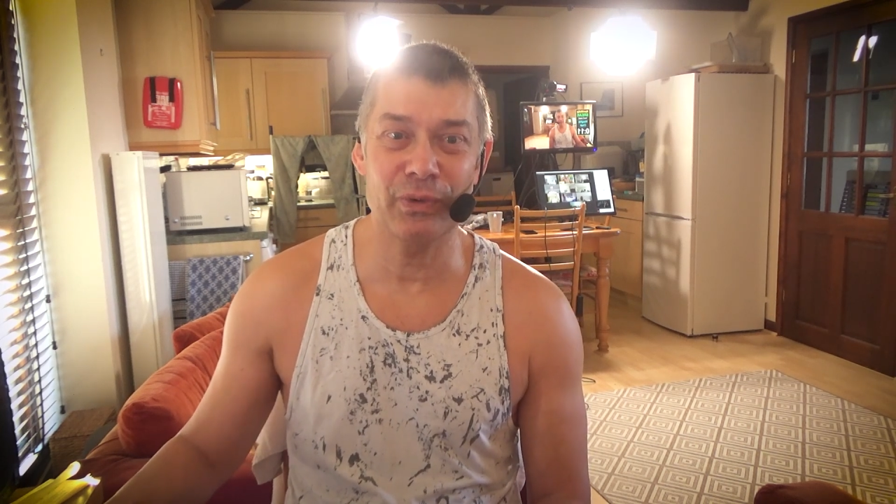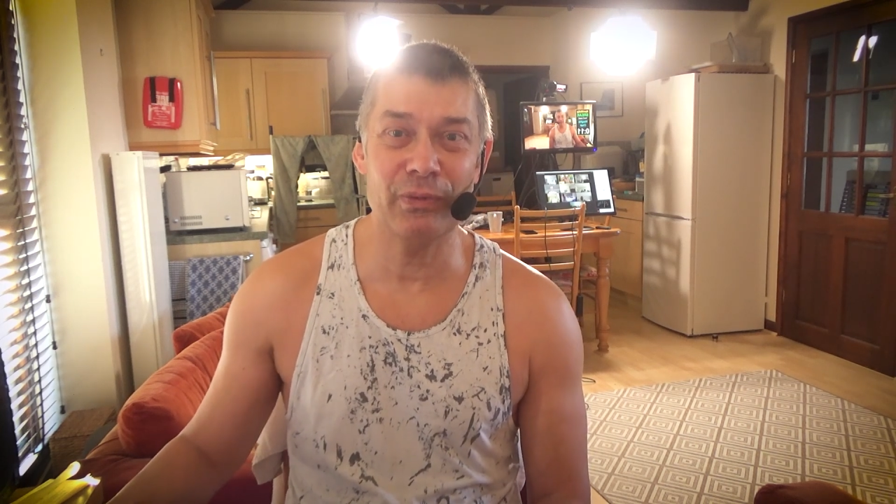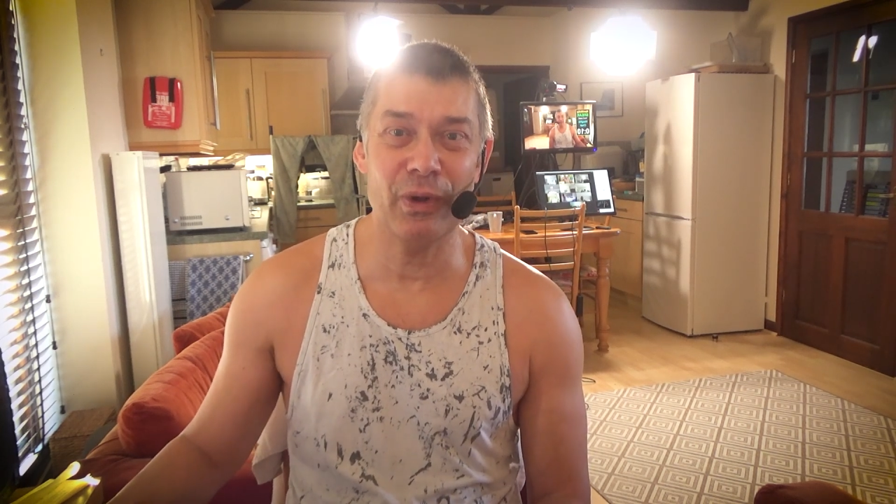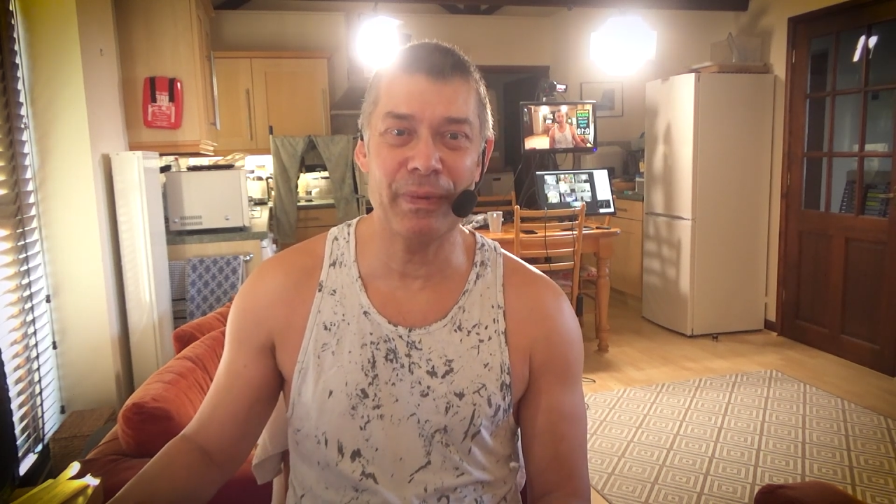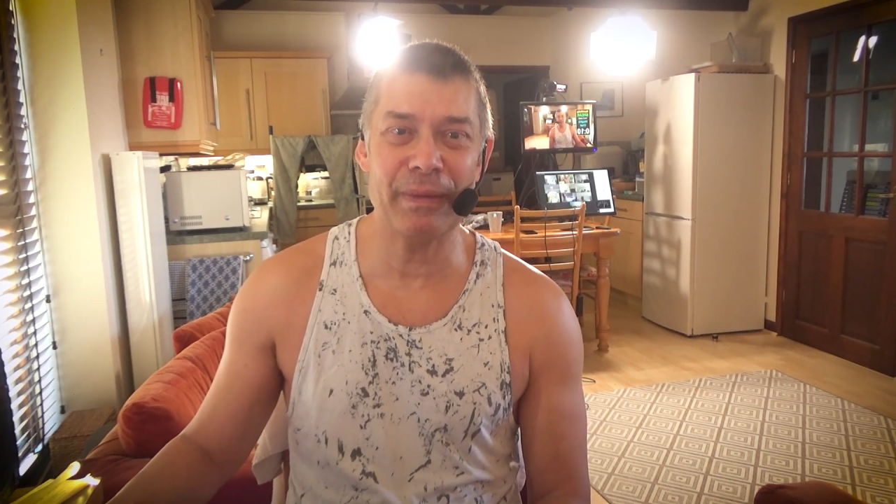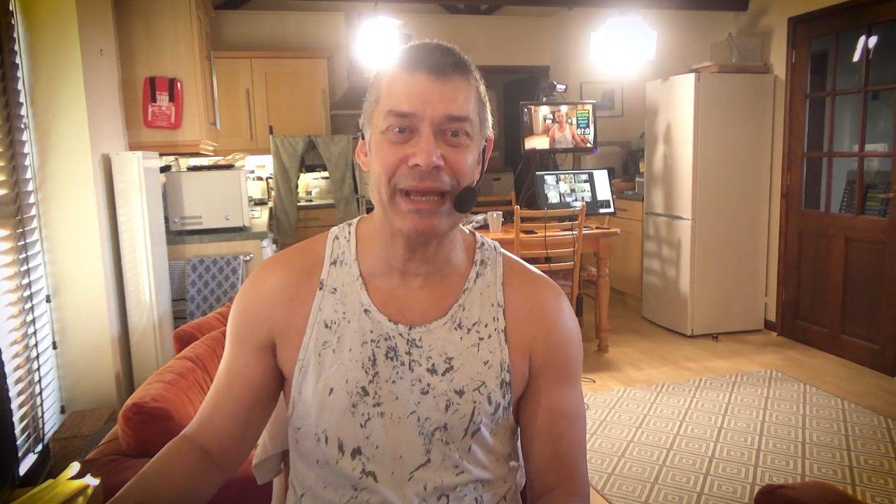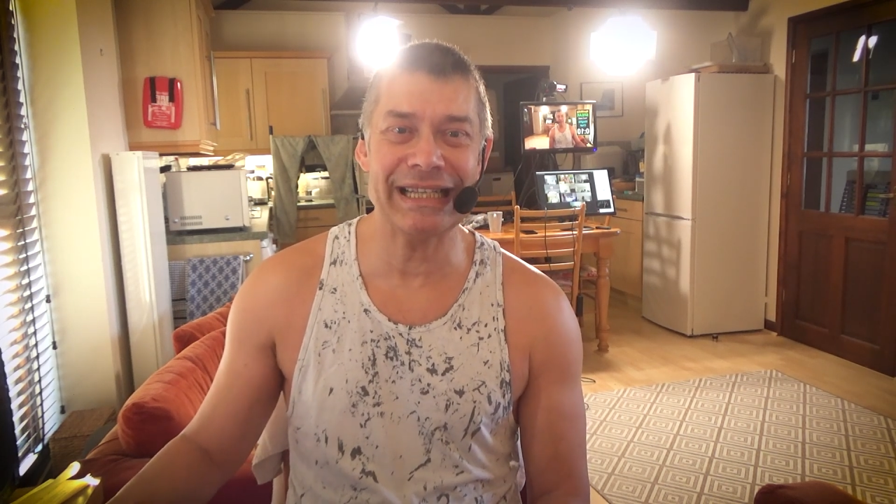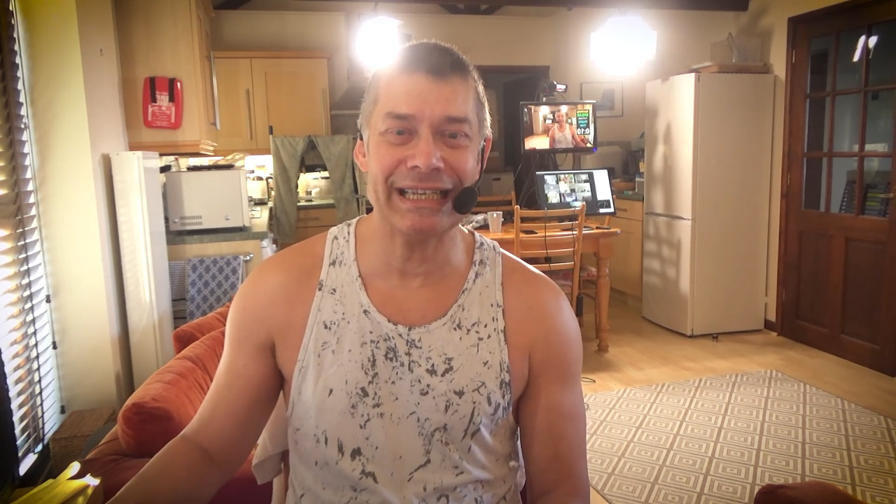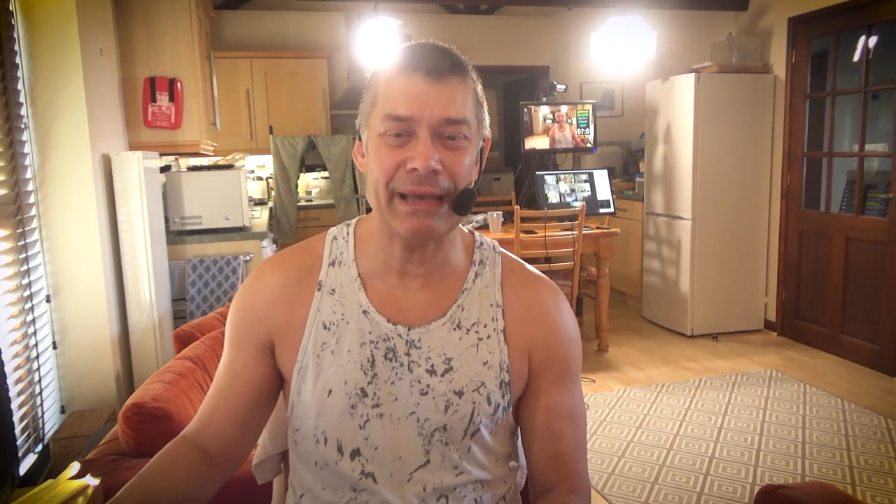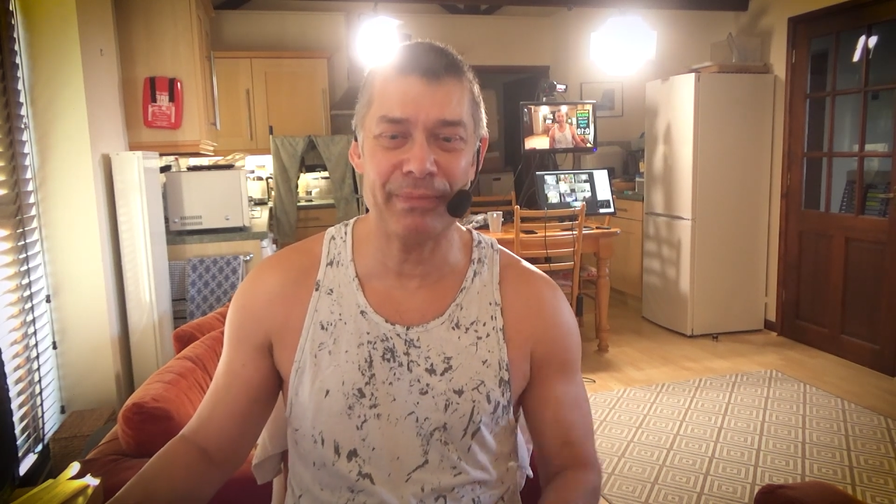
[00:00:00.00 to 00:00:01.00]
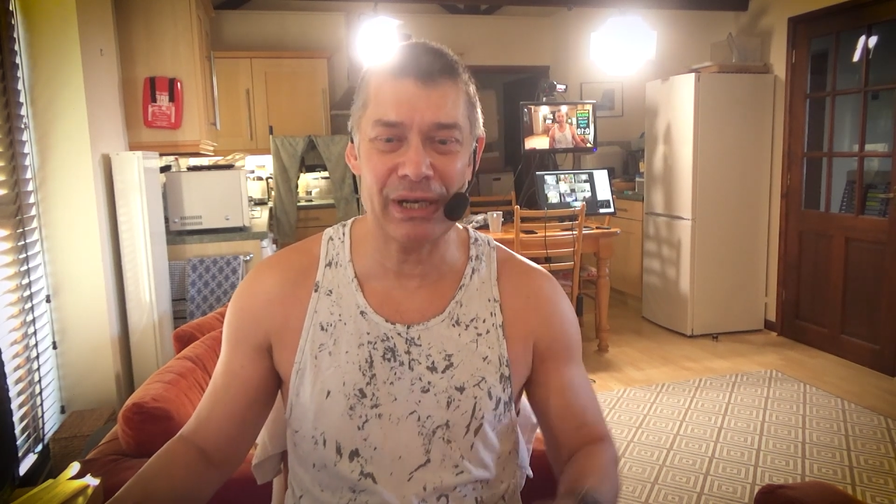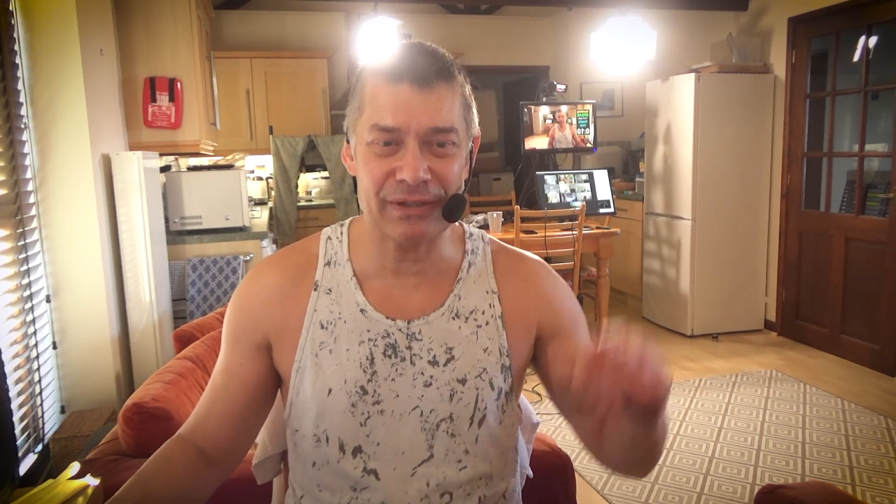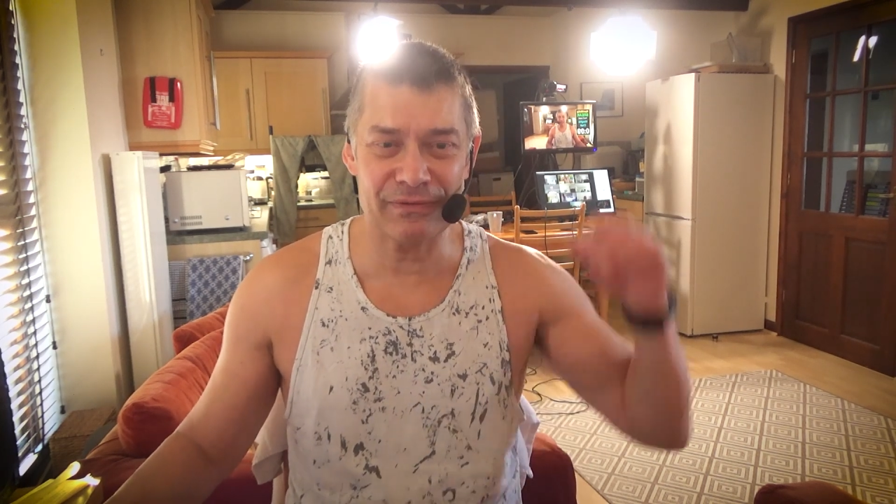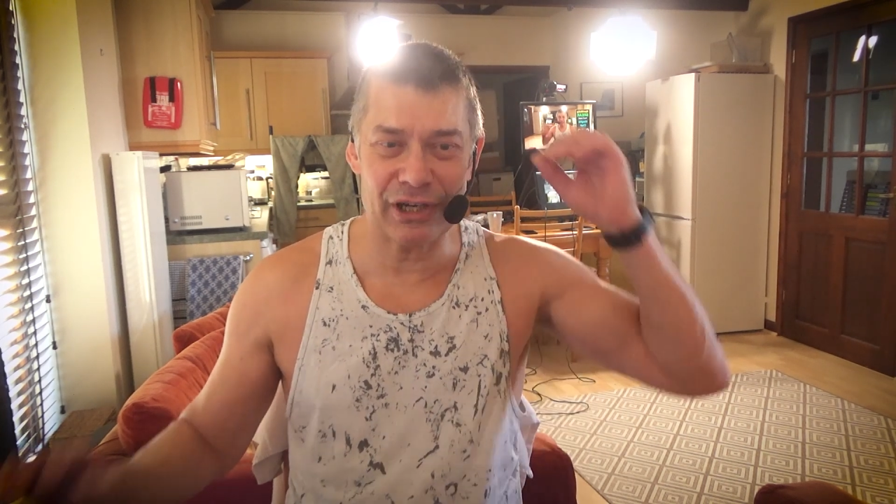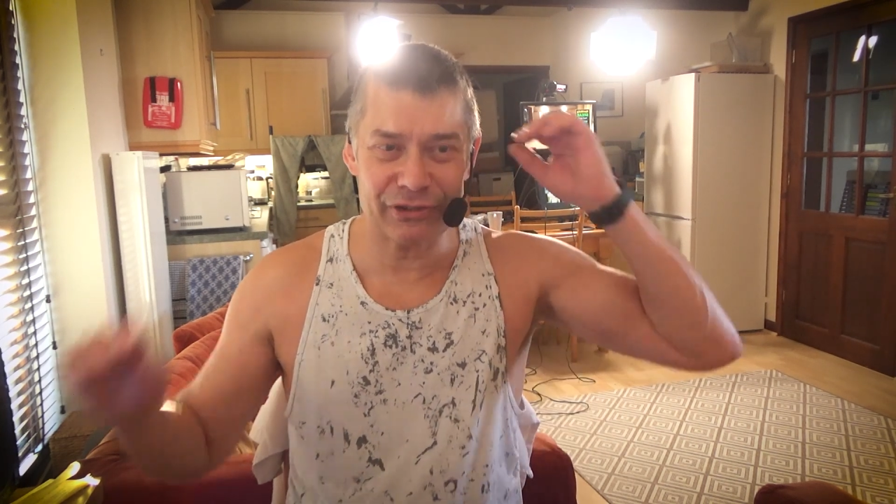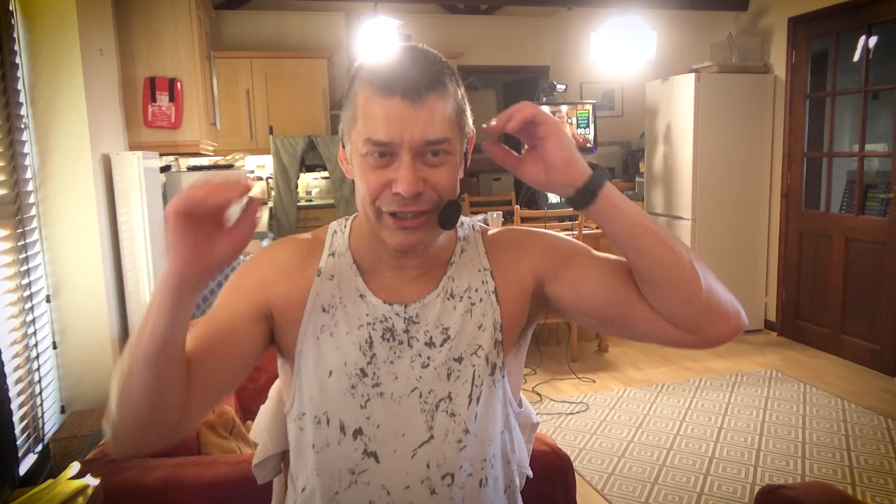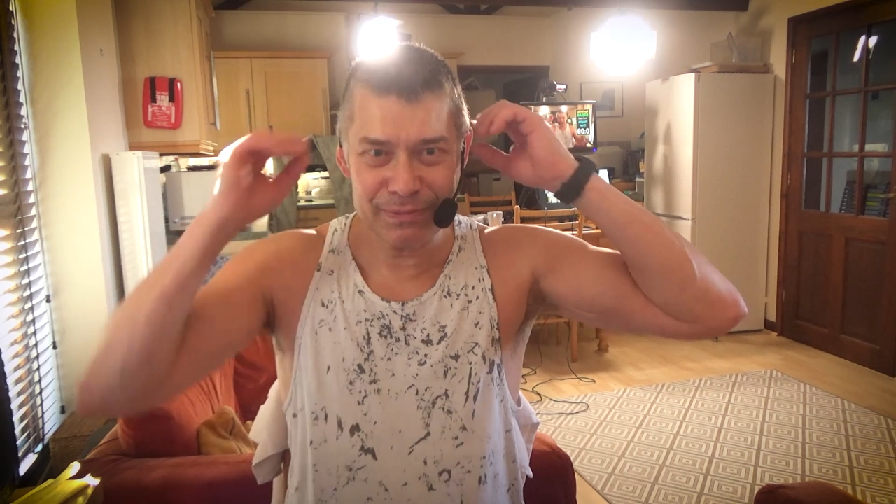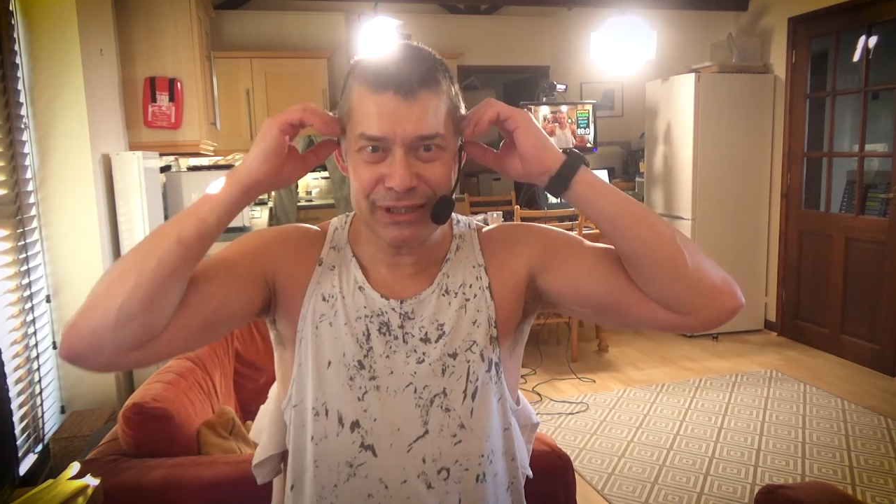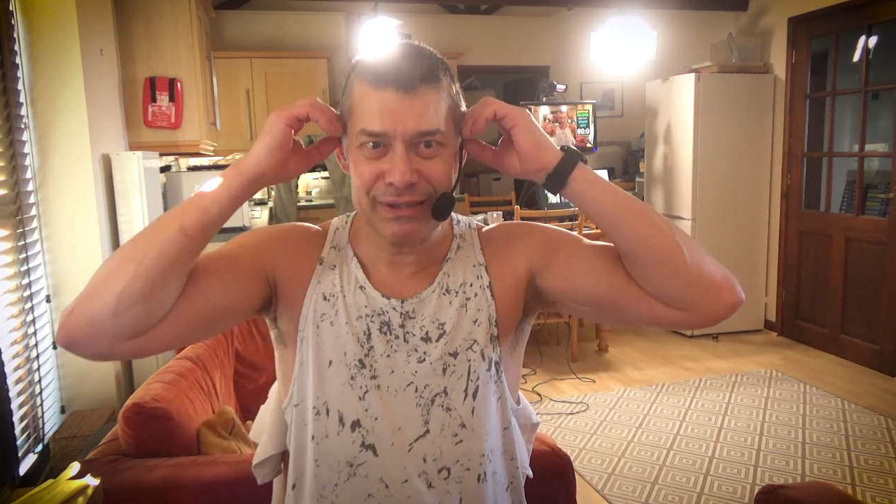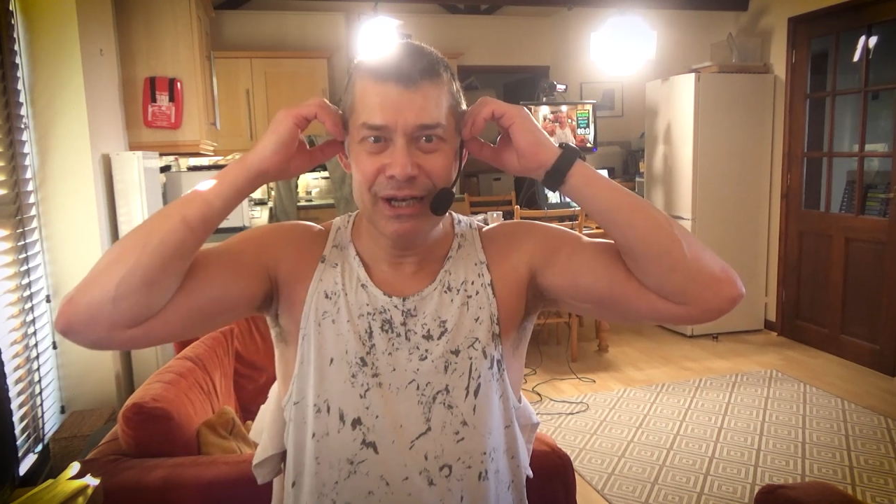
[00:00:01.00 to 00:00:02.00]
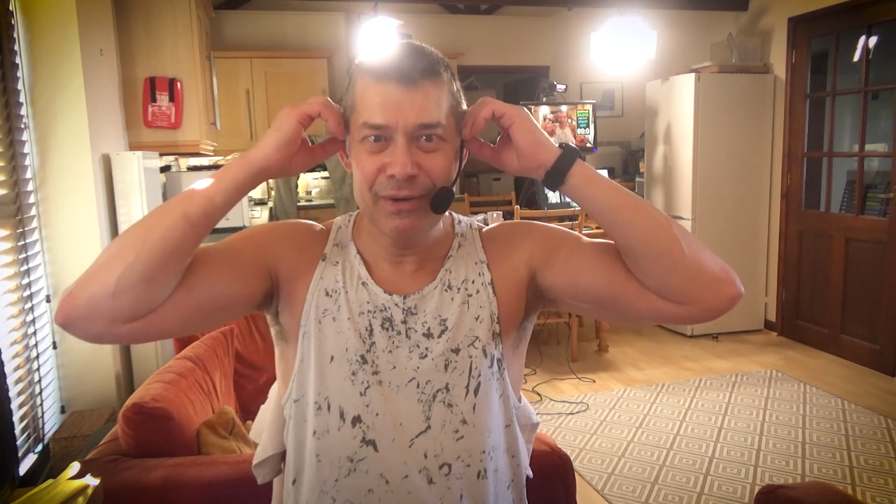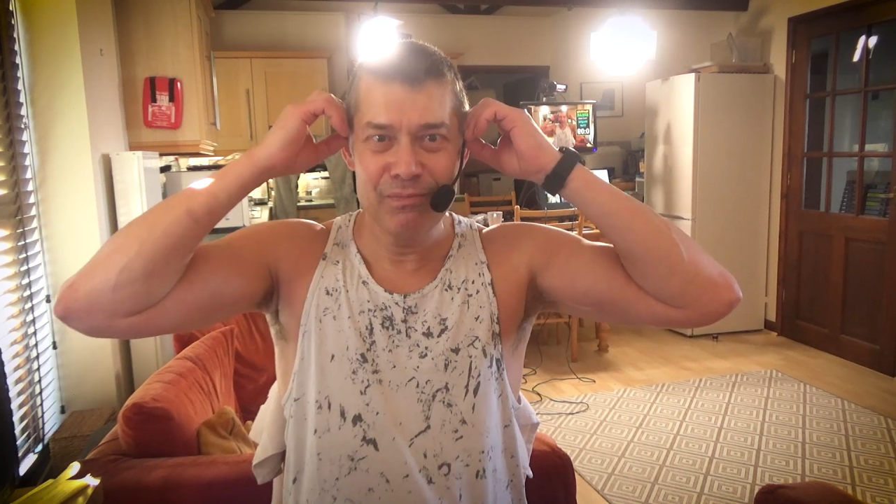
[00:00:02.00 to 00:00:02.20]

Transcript: we will be meeting in person for our Christmas